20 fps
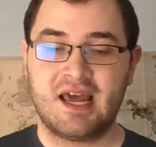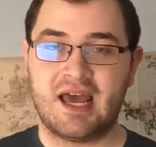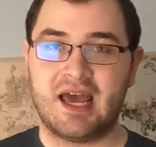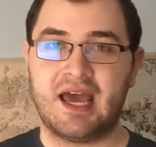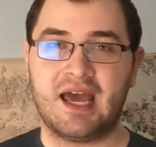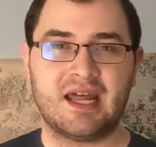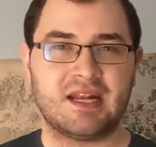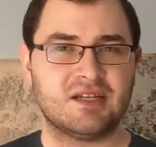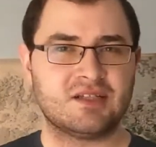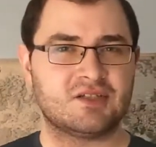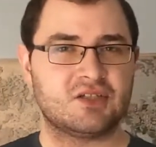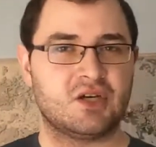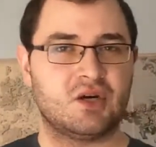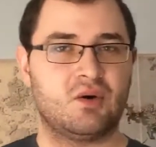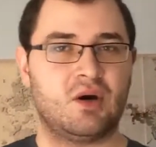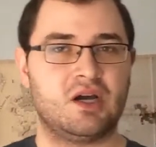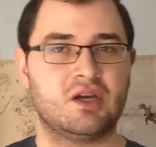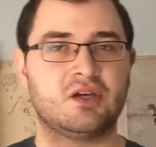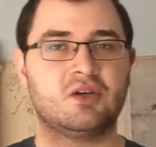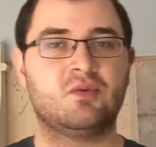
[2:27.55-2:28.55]
And
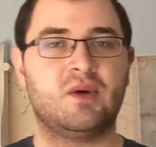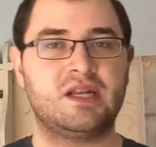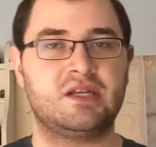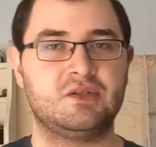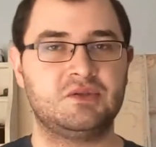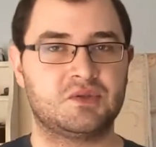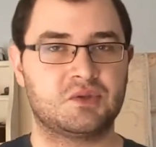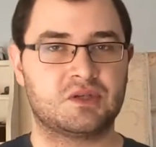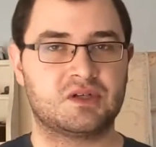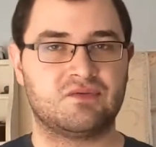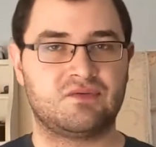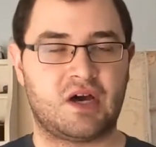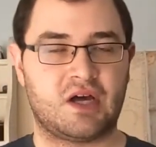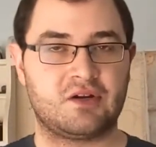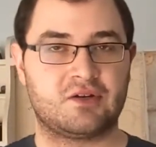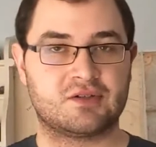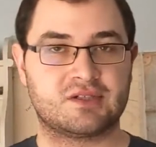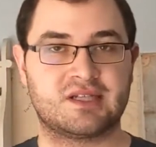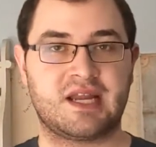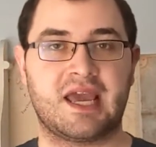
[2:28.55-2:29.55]
so a good way to sort of
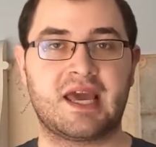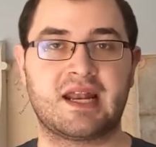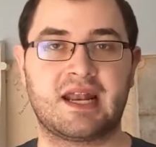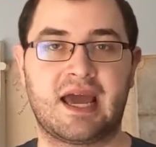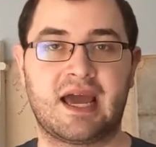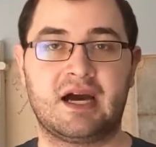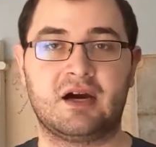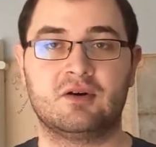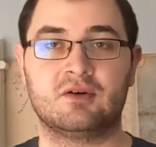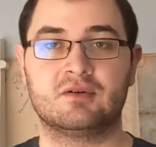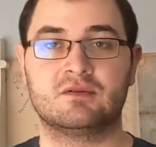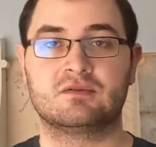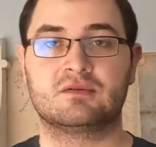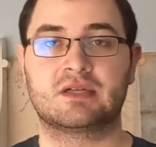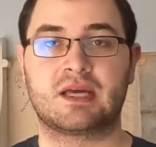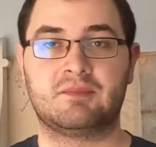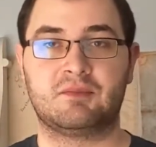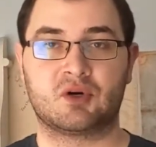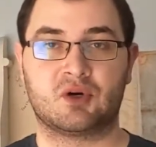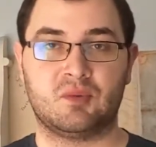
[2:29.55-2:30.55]
understand how
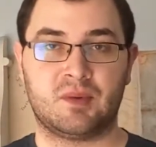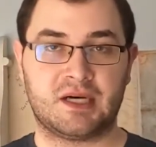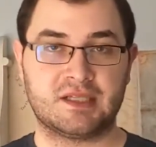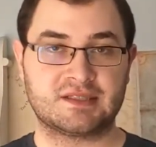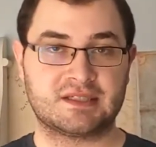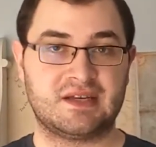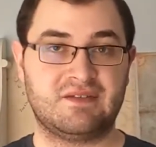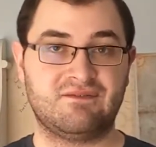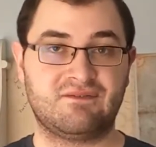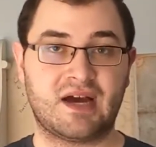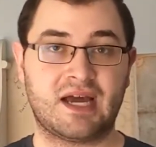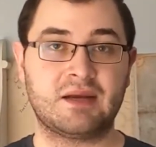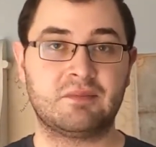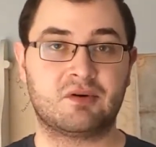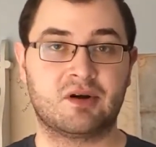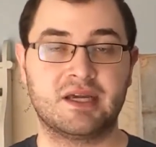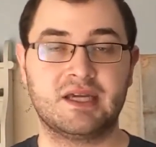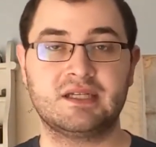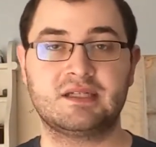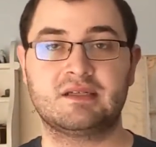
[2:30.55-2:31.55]
chemical bonds can
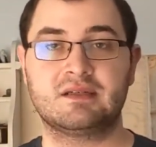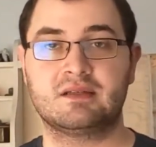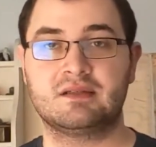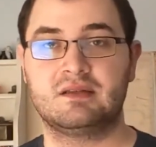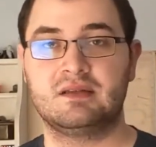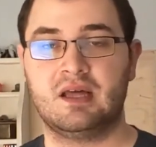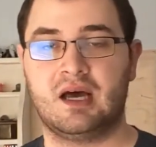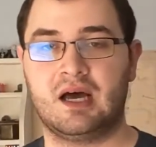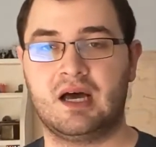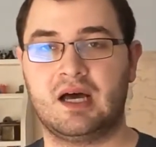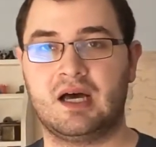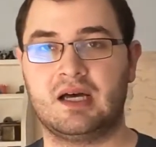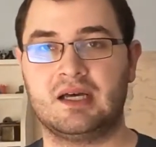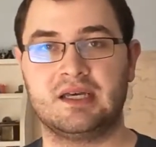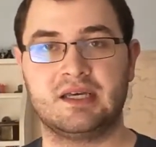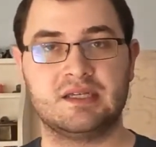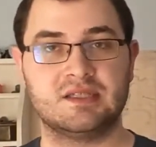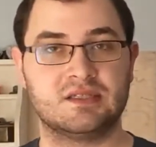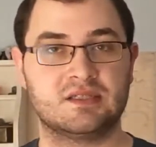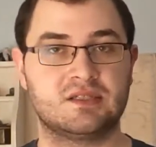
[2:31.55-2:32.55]
vibrate
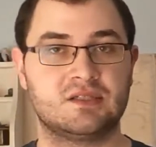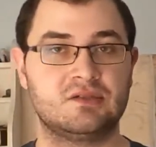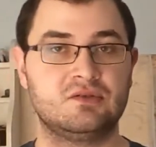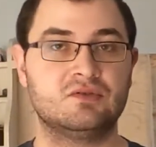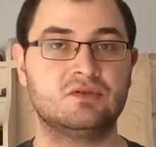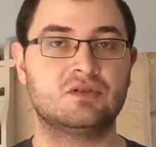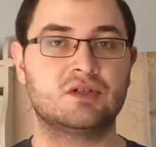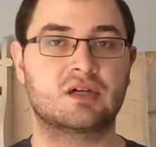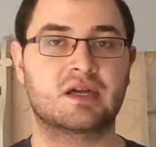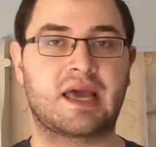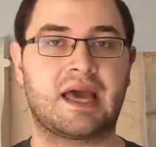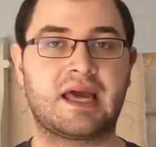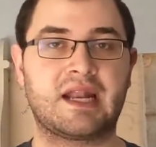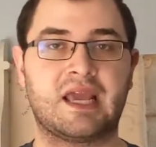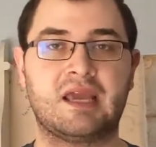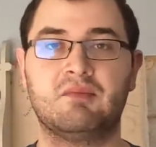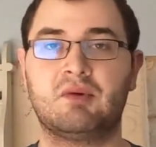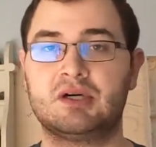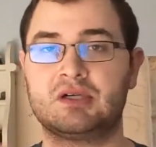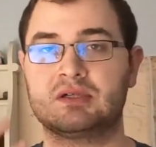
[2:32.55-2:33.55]
is to look at
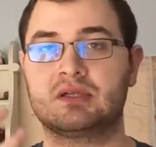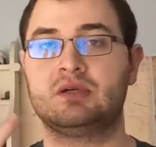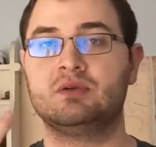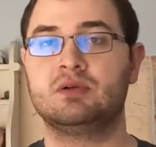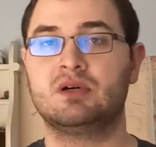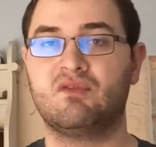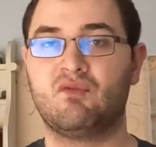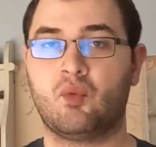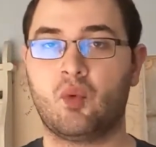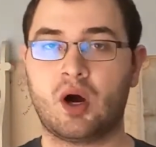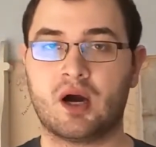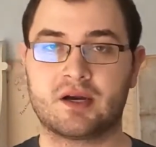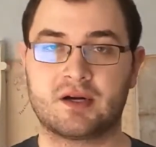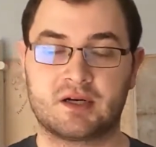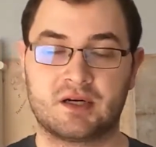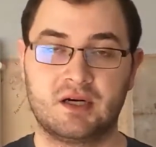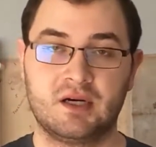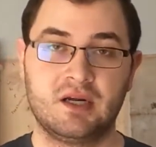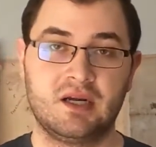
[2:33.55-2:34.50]
a molecule of water.